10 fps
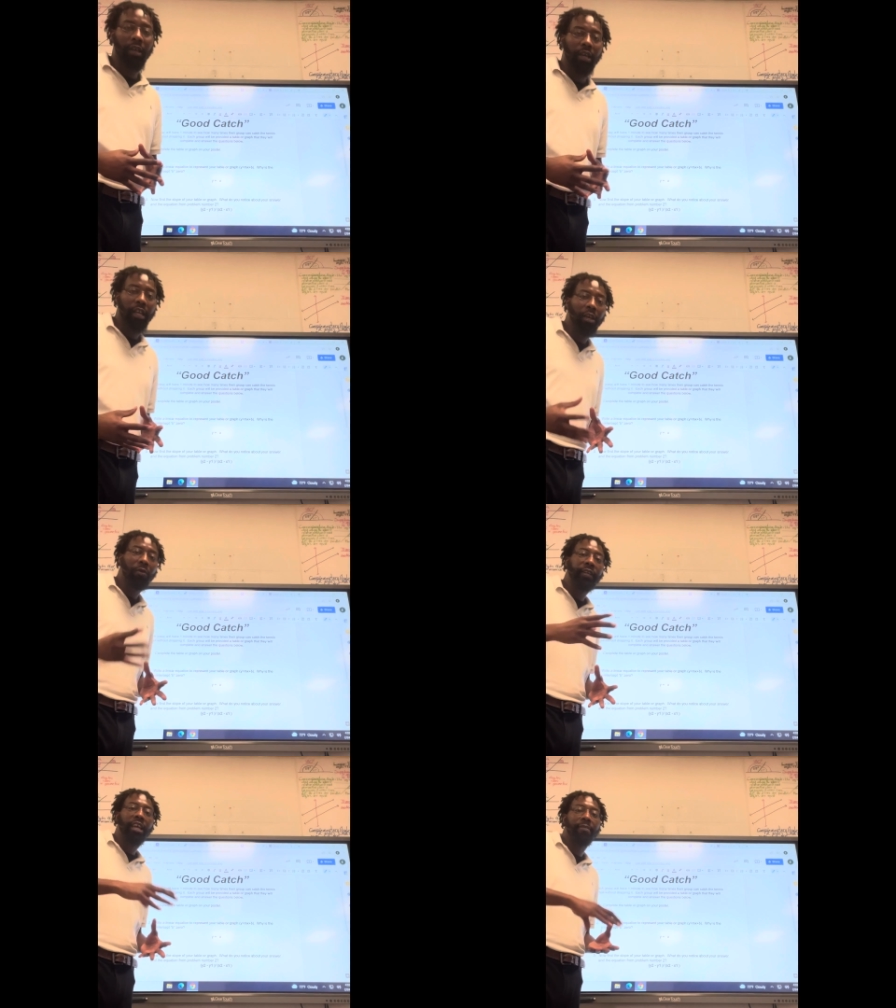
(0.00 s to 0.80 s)
And then when
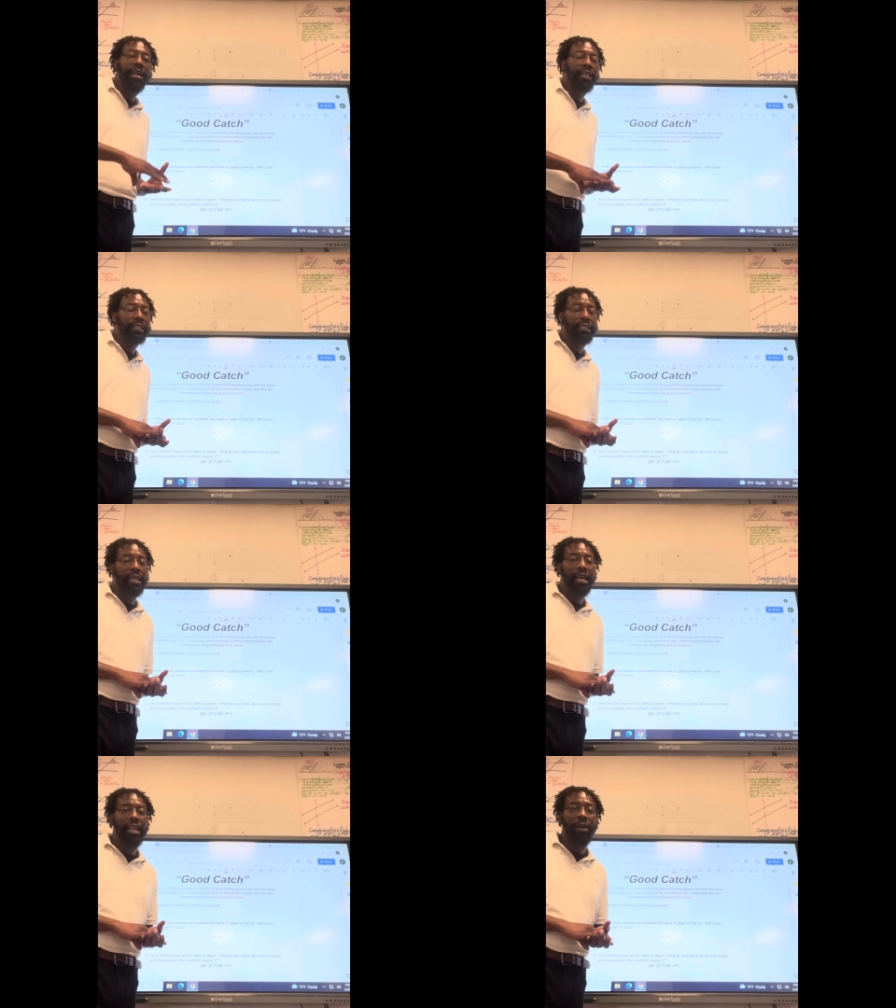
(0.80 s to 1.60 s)
we came back
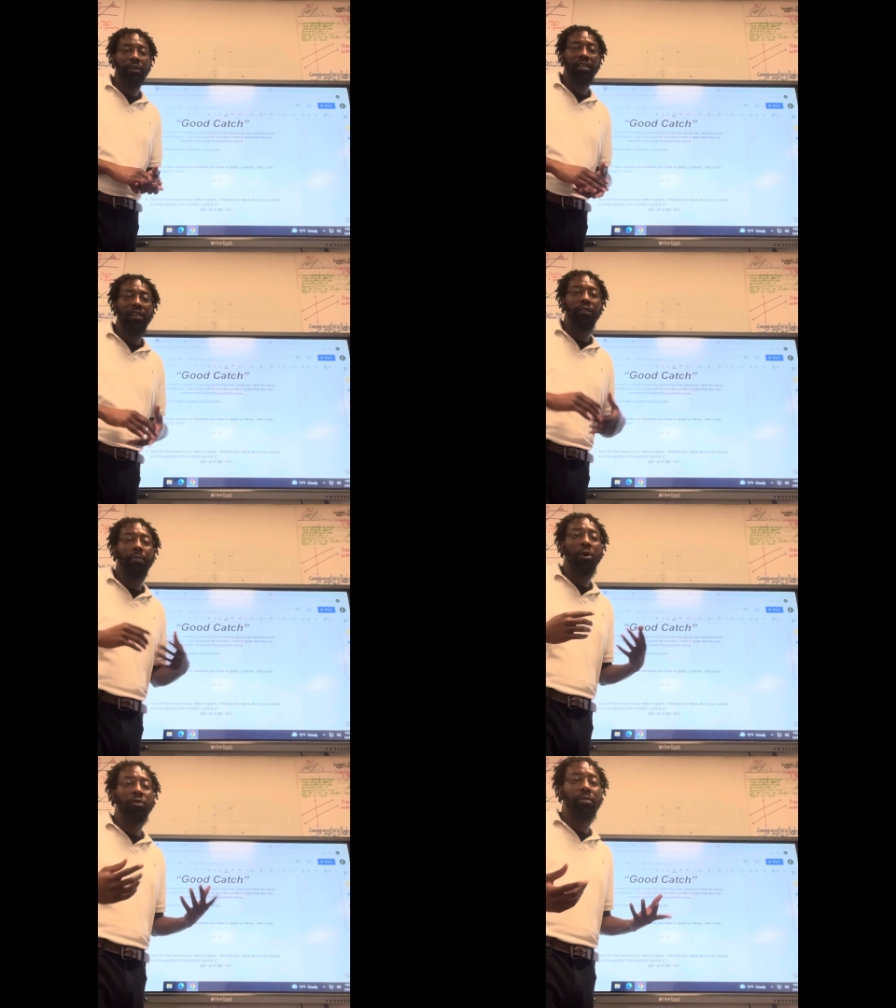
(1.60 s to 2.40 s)
inside, they received the
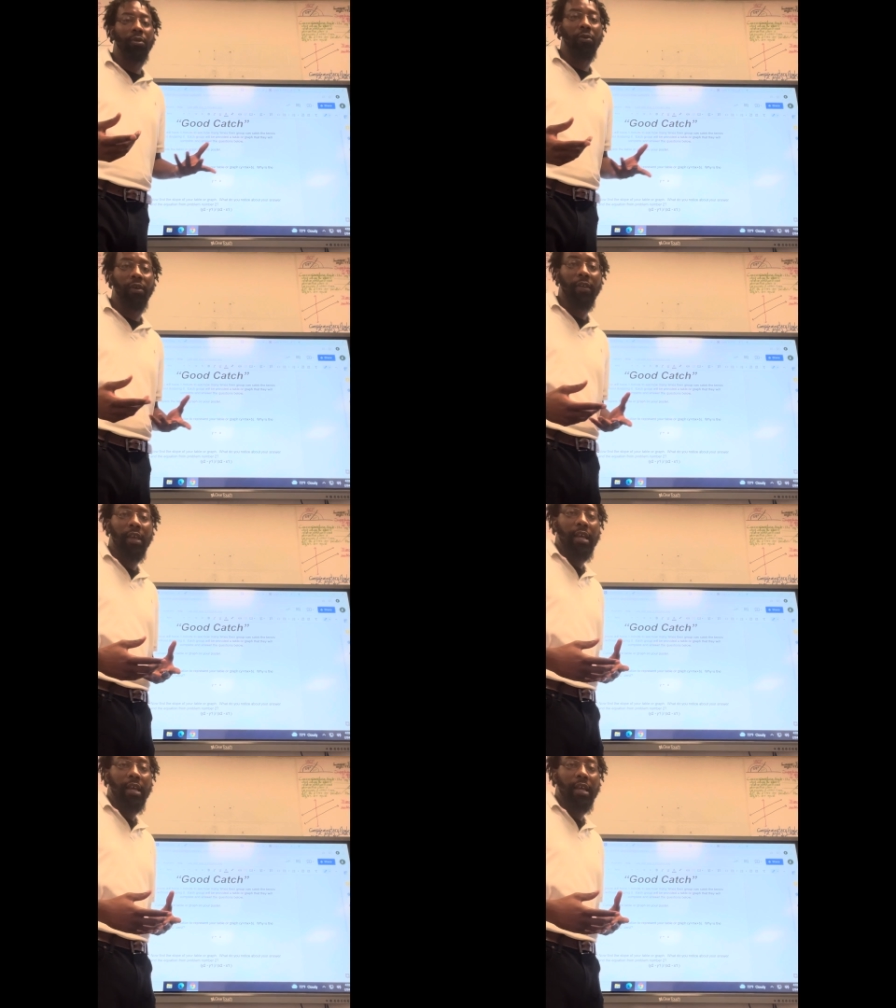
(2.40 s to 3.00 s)
poster board